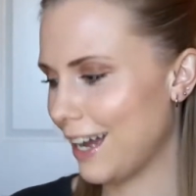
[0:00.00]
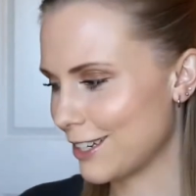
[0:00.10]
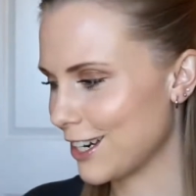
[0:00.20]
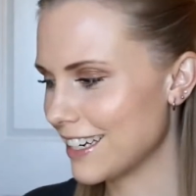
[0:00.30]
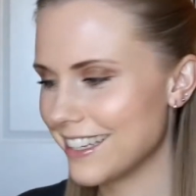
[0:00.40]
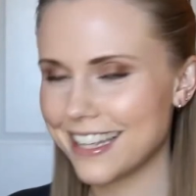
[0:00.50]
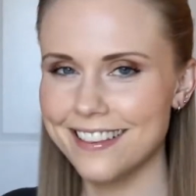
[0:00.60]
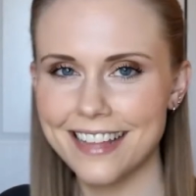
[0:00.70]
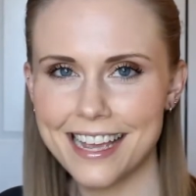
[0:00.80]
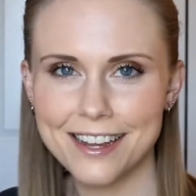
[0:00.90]
try to like
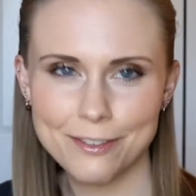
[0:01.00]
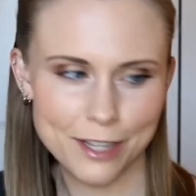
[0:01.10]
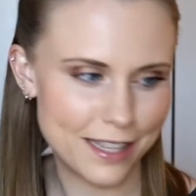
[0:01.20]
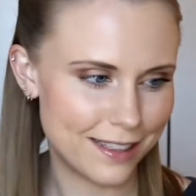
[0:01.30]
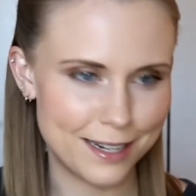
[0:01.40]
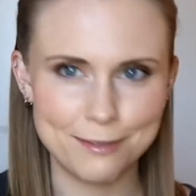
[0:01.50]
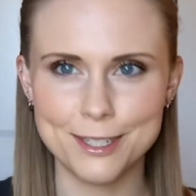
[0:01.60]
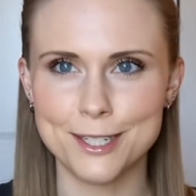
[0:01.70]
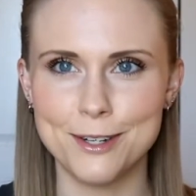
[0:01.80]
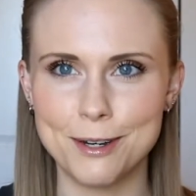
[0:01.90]
lay out everything that I
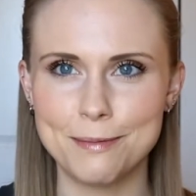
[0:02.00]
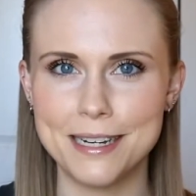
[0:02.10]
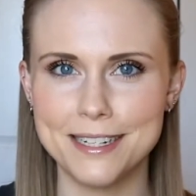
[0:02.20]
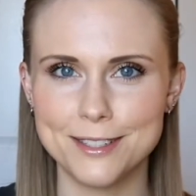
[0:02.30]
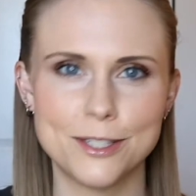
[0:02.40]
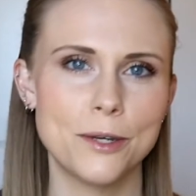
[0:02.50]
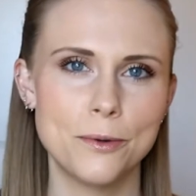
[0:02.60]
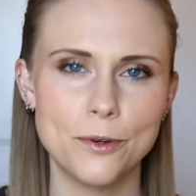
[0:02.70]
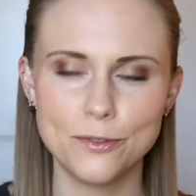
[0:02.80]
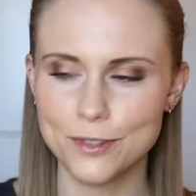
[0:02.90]
want to talk about, so
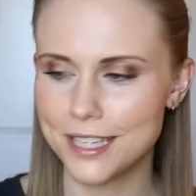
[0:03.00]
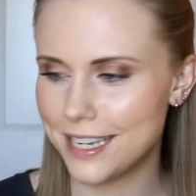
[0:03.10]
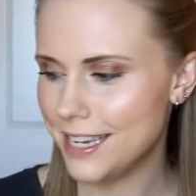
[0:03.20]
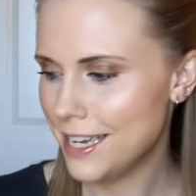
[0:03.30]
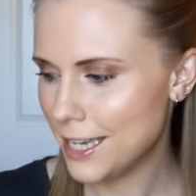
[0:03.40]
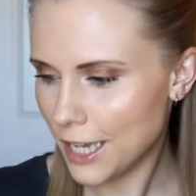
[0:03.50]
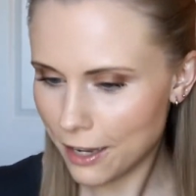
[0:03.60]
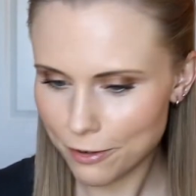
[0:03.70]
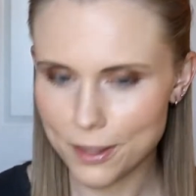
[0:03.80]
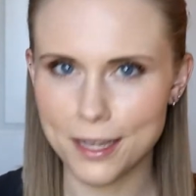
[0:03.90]
hopefully
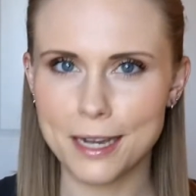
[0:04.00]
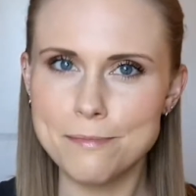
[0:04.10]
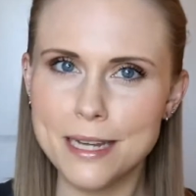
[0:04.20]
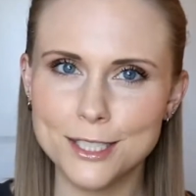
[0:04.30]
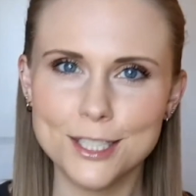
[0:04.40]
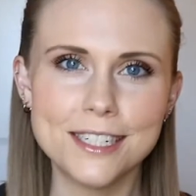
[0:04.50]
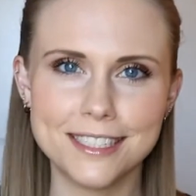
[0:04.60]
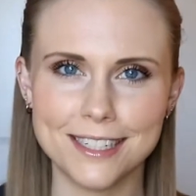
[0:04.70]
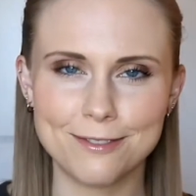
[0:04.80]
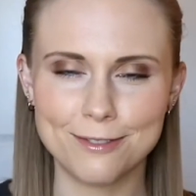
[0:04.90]
everything I mention
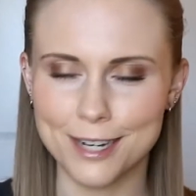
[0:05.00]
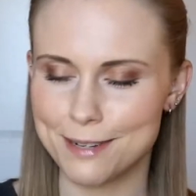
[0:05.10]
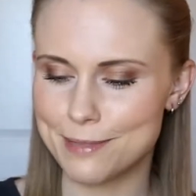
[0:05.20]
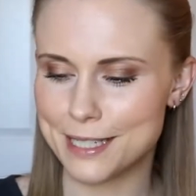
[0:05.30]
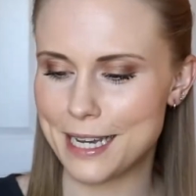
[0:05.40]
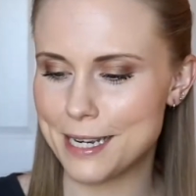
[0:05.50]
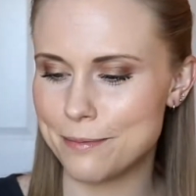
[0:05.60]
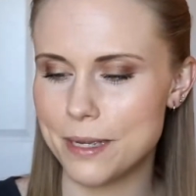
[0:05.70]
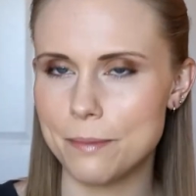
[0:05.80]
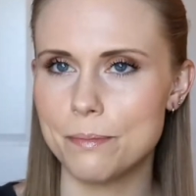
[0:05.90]
is like right beside
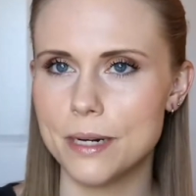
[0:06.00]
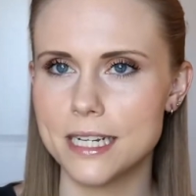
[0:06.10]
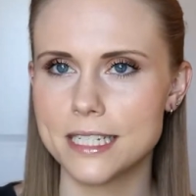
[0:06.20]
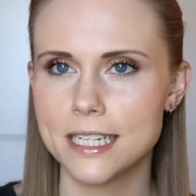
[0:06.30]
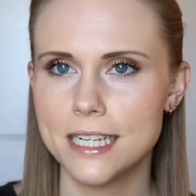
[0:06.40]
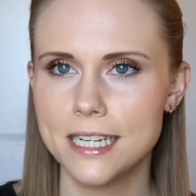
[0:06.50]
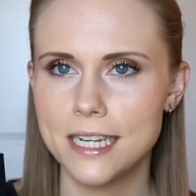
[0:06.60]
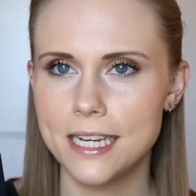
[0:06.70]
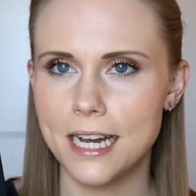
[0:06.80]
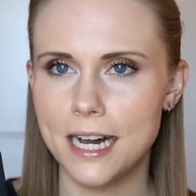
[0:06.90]
me, but
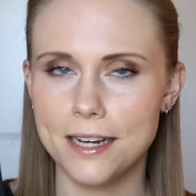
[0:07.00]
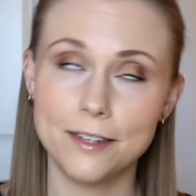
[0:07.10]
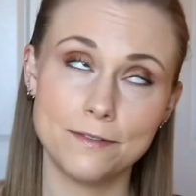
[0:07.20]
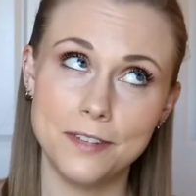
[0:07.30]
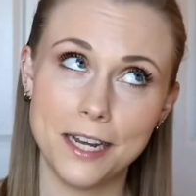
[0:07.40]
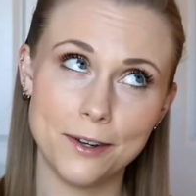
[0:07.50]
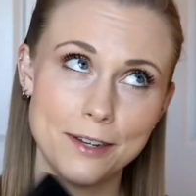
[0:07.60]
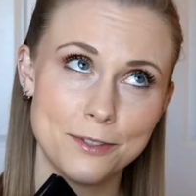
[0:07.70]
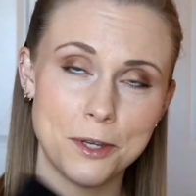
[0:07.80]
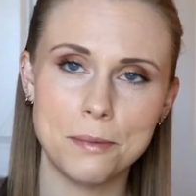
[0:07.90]
if not, I'll
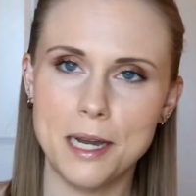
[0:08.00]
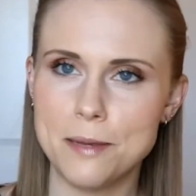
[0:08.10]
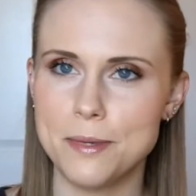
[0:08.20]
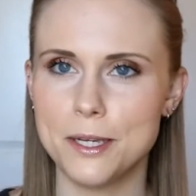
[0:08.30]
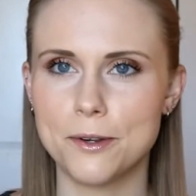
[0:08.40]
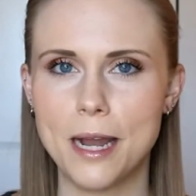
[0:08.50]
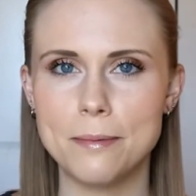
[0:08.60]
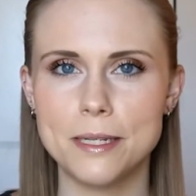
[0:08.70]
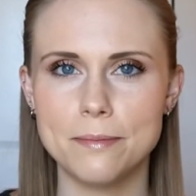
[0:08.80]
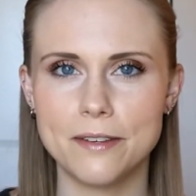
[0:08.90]
have to go behind me and grab
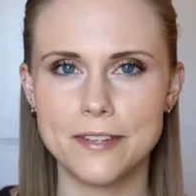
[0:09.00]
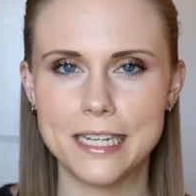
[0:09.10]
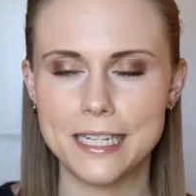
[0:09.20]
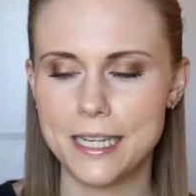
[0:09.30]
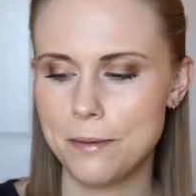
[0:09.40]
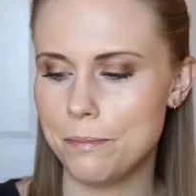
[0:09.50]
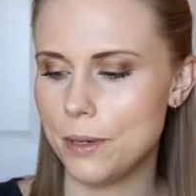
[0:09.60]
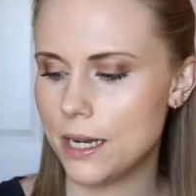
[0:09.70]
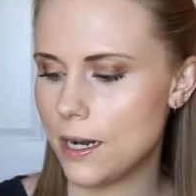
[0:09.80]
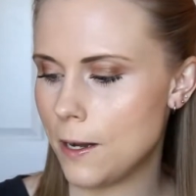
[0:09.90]
it in my vanity.
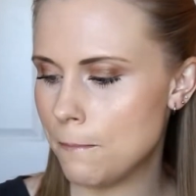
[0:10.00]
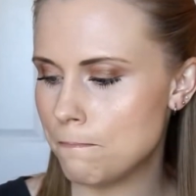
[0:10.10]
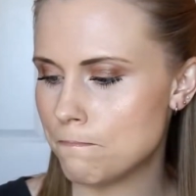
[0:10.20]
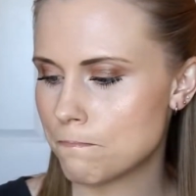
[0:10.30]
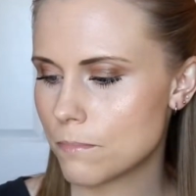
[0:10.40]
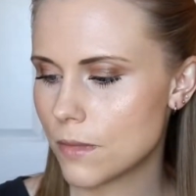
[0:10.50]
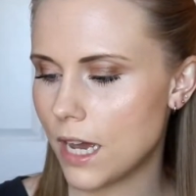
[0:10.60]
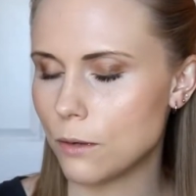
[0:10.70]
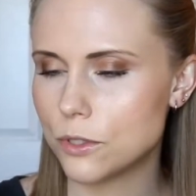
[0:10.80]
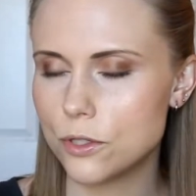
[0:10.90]
But
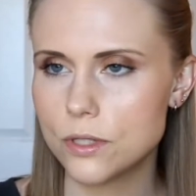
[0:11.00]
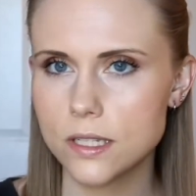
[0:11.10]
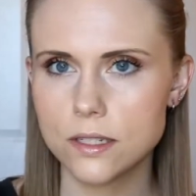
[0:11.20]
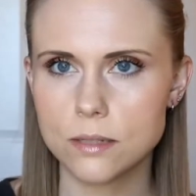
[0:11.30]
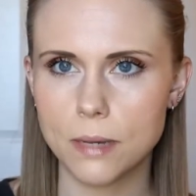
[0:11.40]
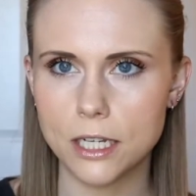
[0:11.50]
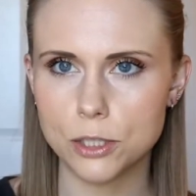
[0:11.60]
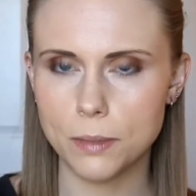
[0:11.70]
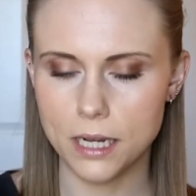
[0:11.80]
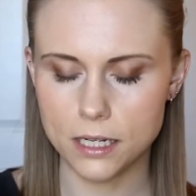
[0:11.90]
I was using the
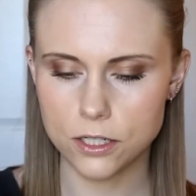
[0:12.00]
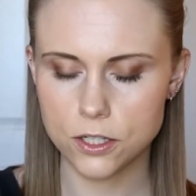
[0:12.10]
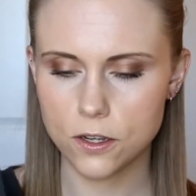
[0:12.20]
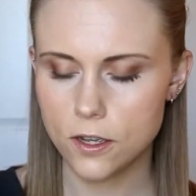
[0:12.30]
Smashbox